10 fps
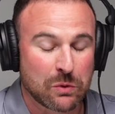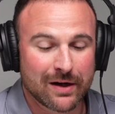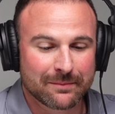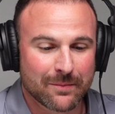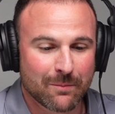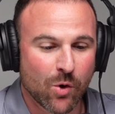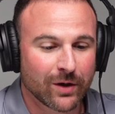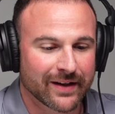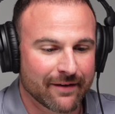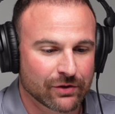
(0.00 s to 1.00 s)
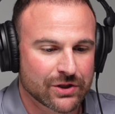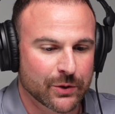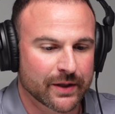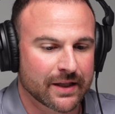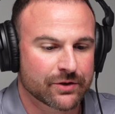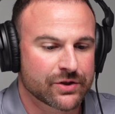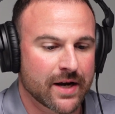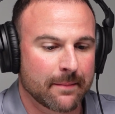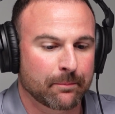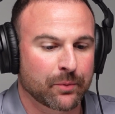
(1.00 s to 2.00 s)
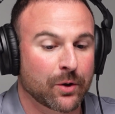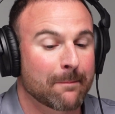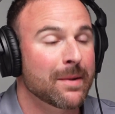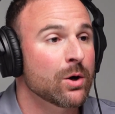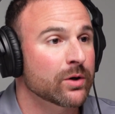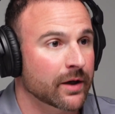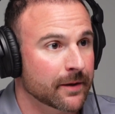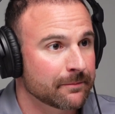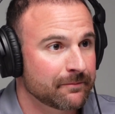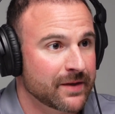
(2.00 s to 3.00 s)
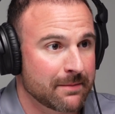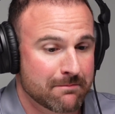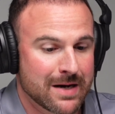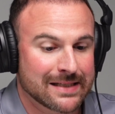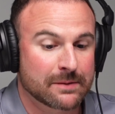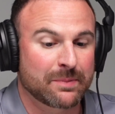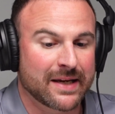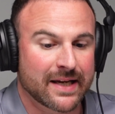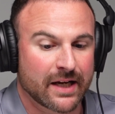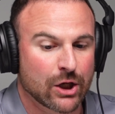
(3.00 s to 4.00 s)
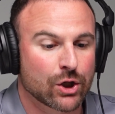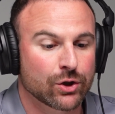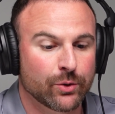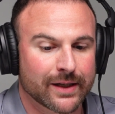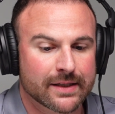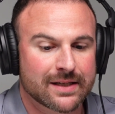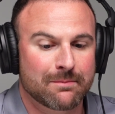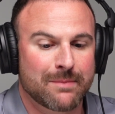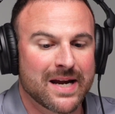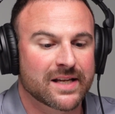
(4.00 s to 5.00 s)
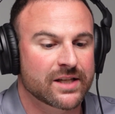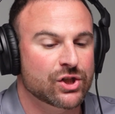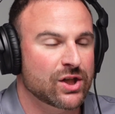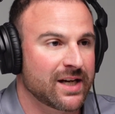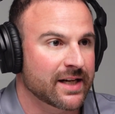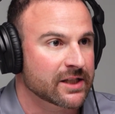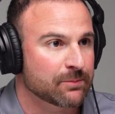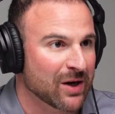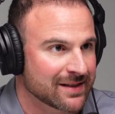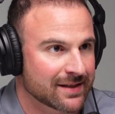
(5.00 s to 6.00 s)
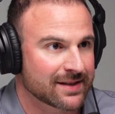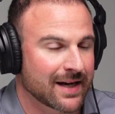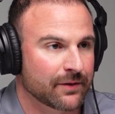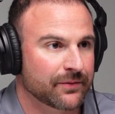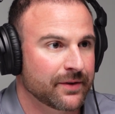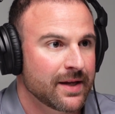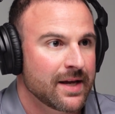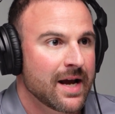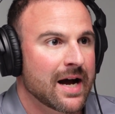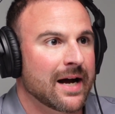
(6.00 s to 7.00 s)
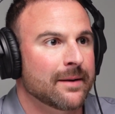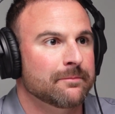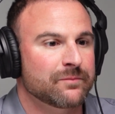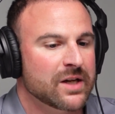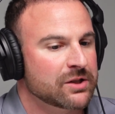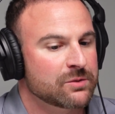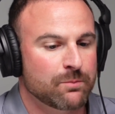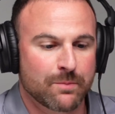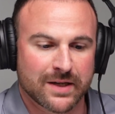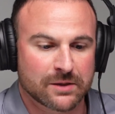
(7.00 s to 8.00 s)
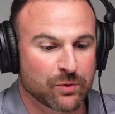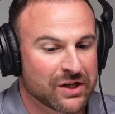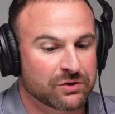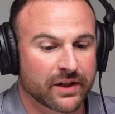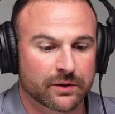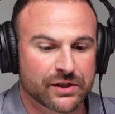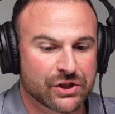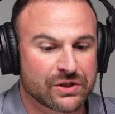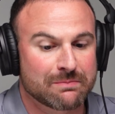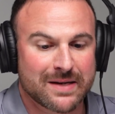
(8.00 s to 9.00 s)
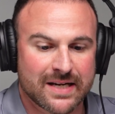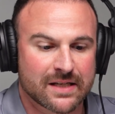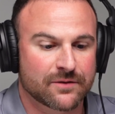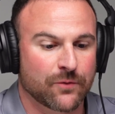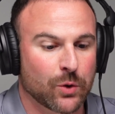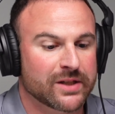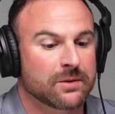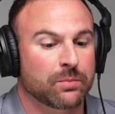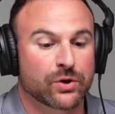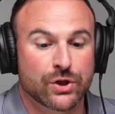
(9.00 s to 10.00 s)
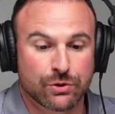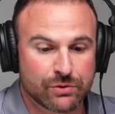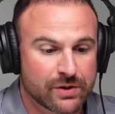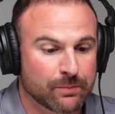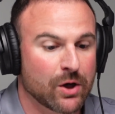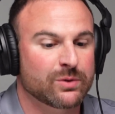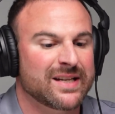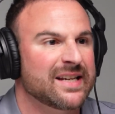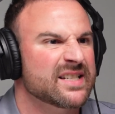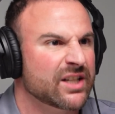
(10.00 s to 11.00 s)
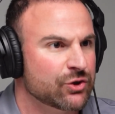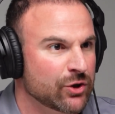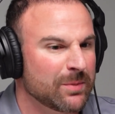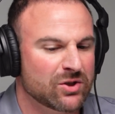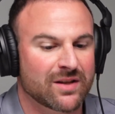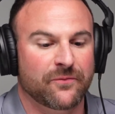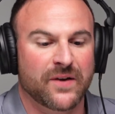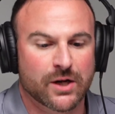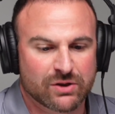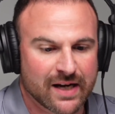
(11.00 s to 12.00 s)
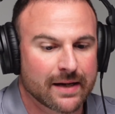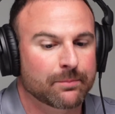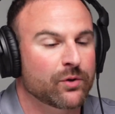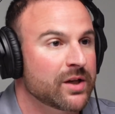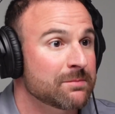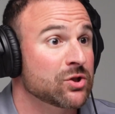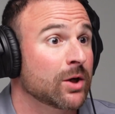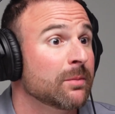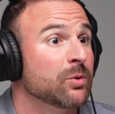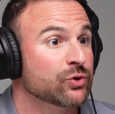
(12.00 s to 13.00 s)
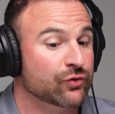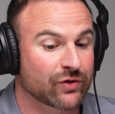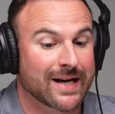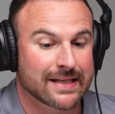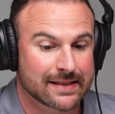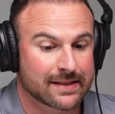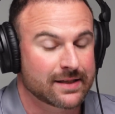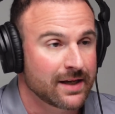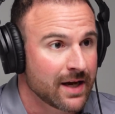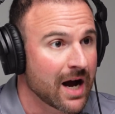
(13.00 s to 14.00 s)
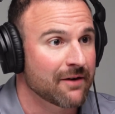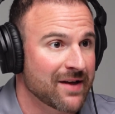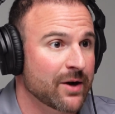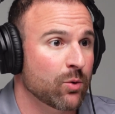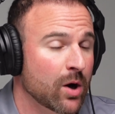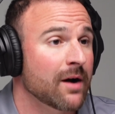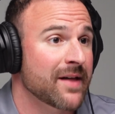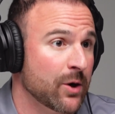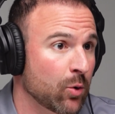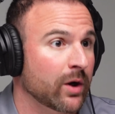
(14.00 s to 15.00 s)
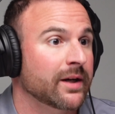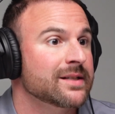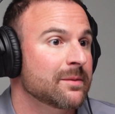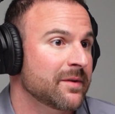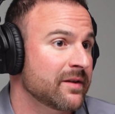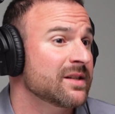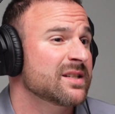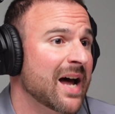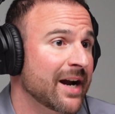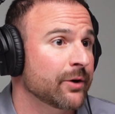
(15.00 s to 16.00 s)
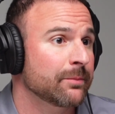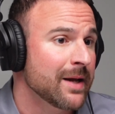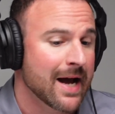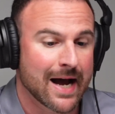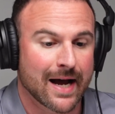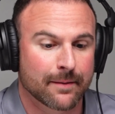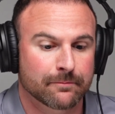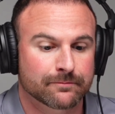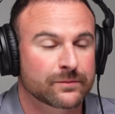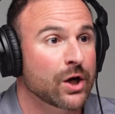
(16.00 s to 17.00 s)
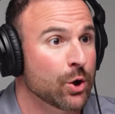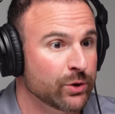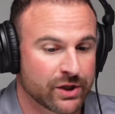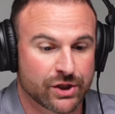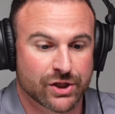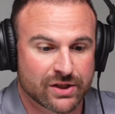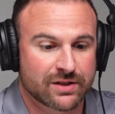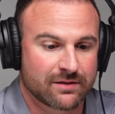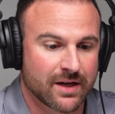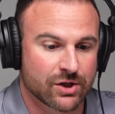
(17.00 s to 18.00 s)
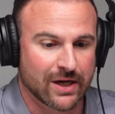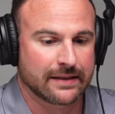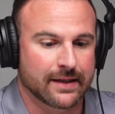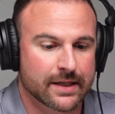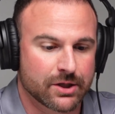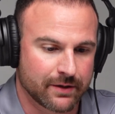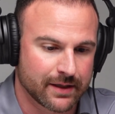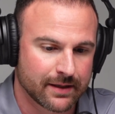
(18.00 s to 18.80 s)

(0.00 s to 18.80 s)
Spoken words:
one more level to it. There's a promoter that must be included to make the gene express itself. Express literally just means for it to produce proteins, contribute to the phenotype or the observable traits of that organism and the desired code that you just injected into it.